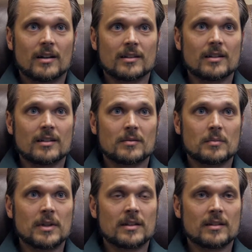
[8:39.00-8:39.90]

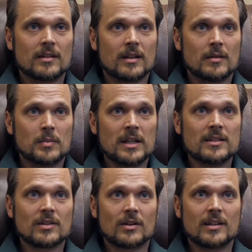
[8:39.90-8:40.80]
it
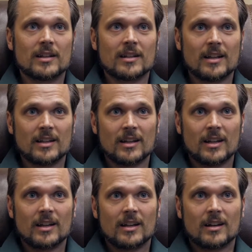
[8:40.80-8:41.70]
impedes our day-to-day
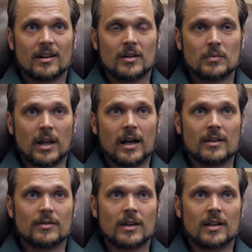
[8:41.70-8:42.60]

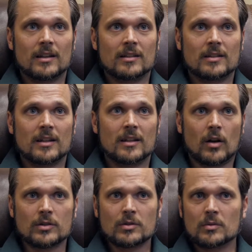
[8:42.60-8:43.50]
life, and it
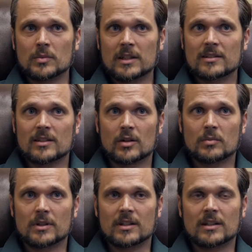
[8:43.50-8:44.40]
also impedes their
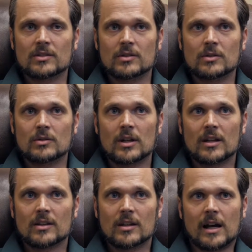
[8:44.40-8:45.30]
ability to
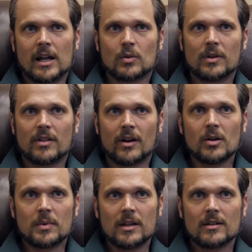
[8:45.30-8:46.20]
get adequate
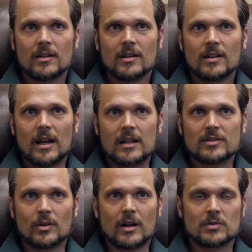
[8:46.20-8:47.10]
therapy.
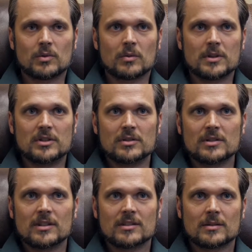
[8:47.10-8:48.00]
And so as we're
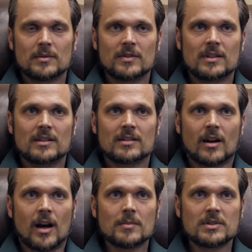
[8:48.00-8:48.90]
reducing some of these
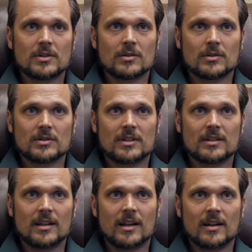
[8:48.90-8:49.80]
obstacles
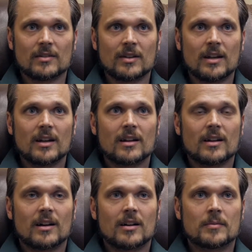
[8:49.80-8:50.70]
that they have
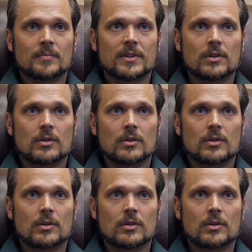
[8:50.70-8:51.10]
to